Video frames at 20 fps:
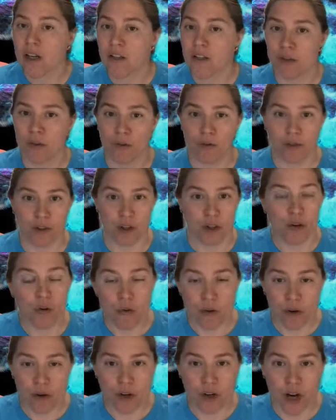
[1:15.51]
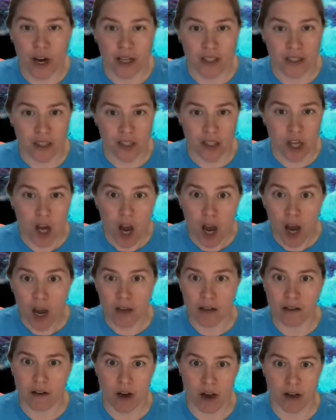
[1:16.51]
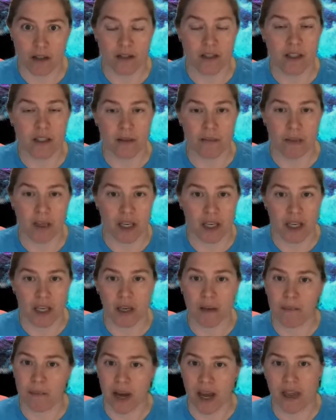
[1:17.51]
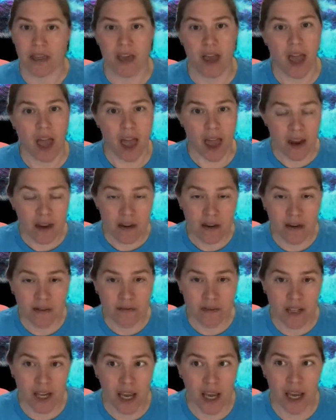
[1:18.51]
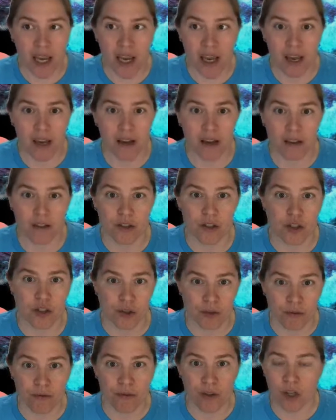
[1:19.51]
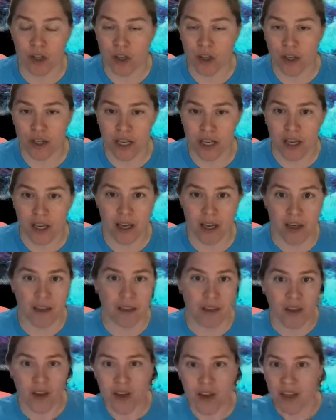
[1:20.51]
So if your order has not gotten to me by the end of day, June 30th,